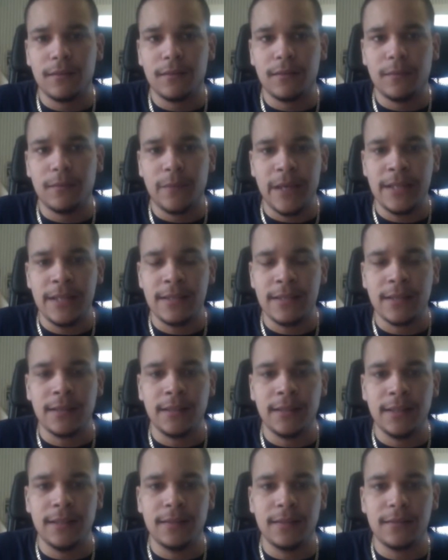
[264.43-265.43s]

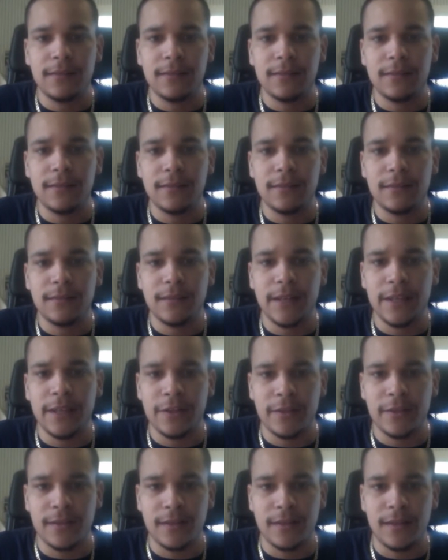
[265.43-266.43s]
basically, it
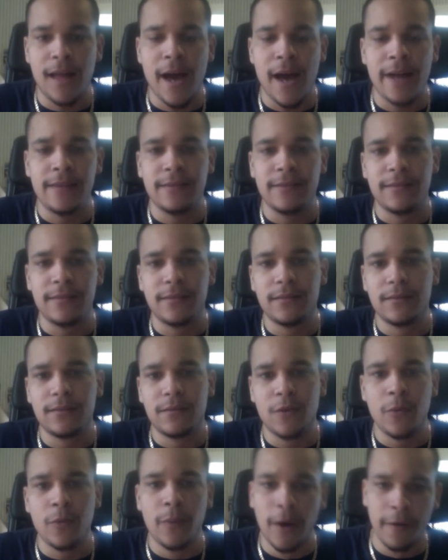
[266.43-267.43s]
just aligns
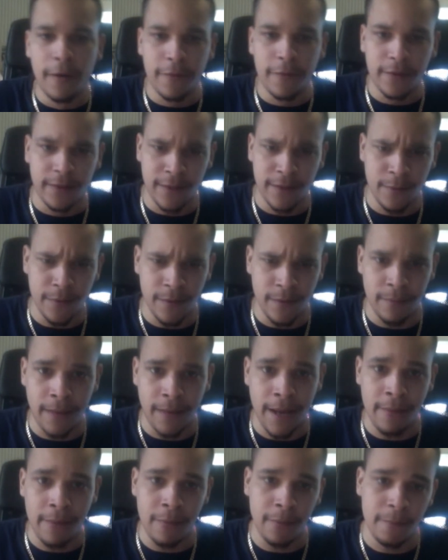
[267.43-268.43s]
so perfectly with the
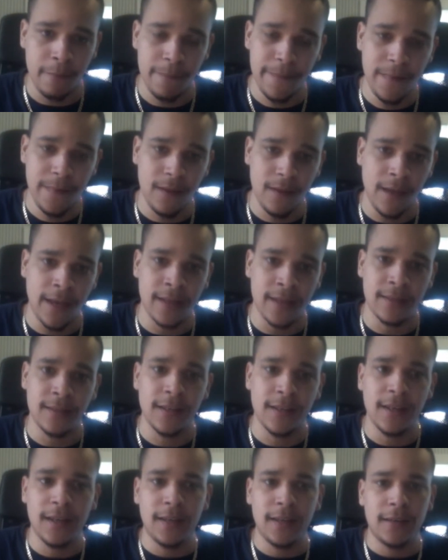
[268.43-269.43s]
Bible. And
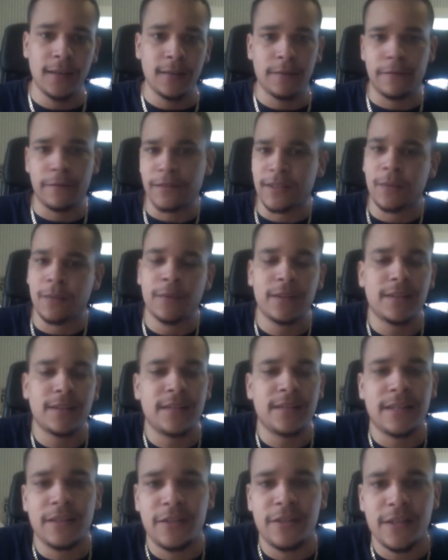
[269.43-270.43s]
for someone to
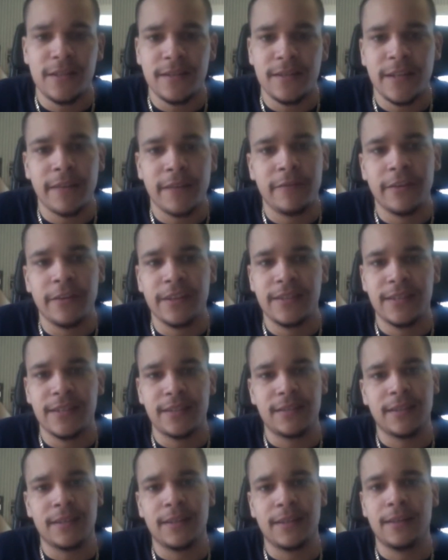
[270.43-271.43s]
say that Jesus never
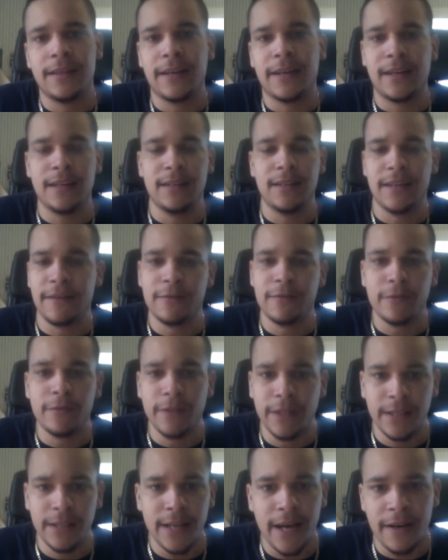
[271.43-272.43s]
existed, that he never
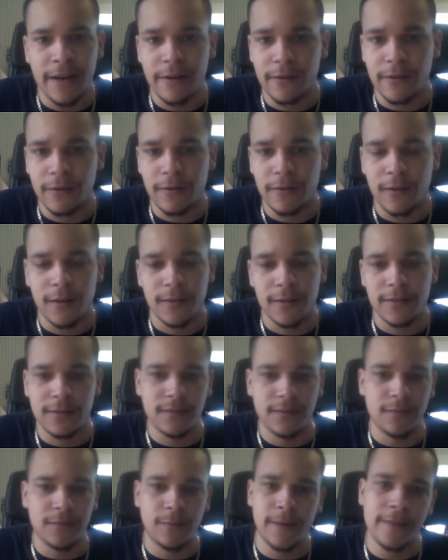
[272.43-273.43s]
really died on a
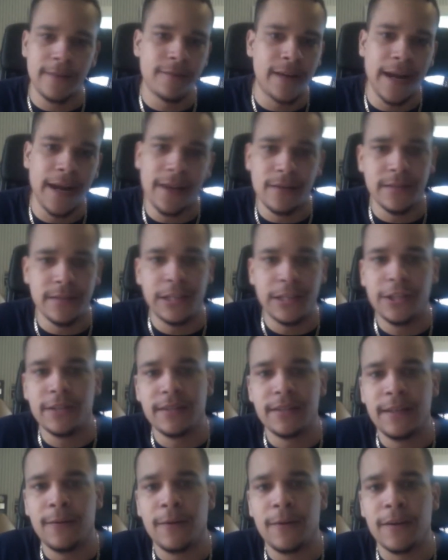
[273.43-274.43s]
cross, whatever
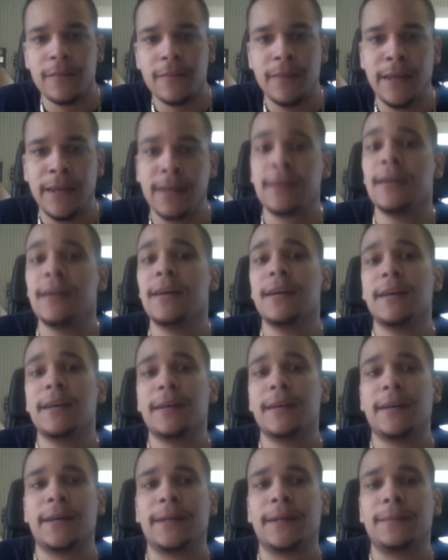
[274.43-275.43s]
accusations they want to make,
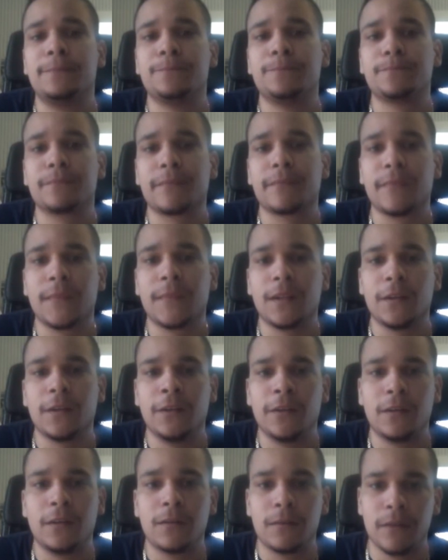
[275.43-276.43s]
um, you
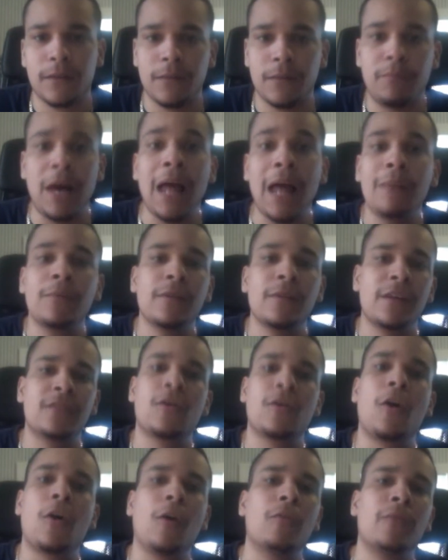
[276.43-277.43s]
know, the Bible is
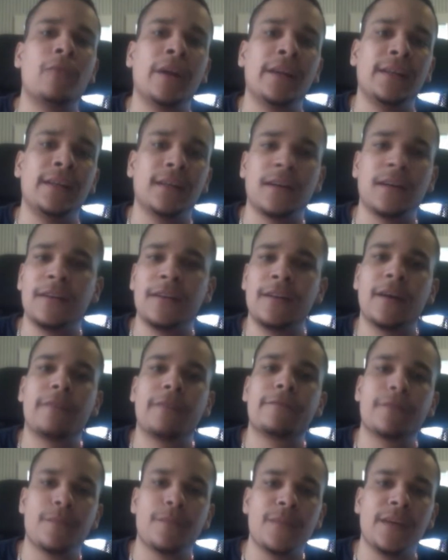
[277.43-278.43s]
already enough
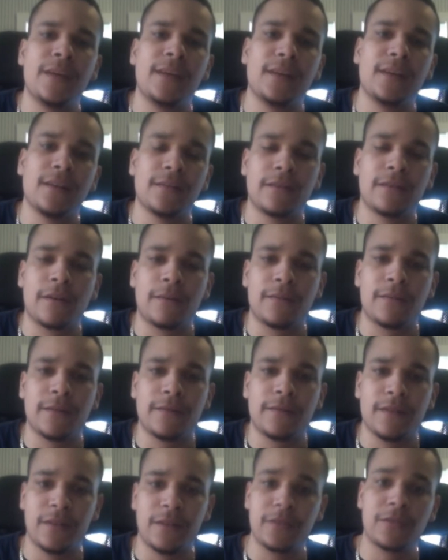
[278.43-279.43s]
for me in terms of
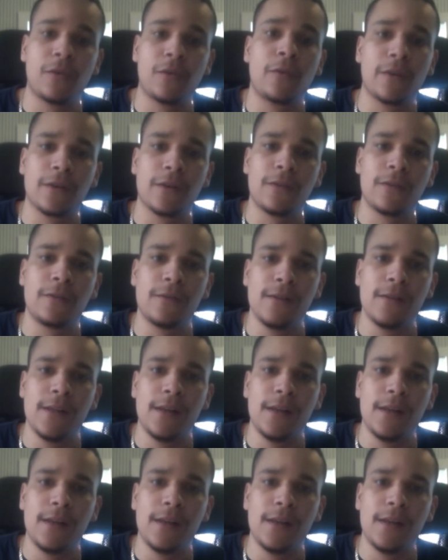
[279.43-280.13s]
a historical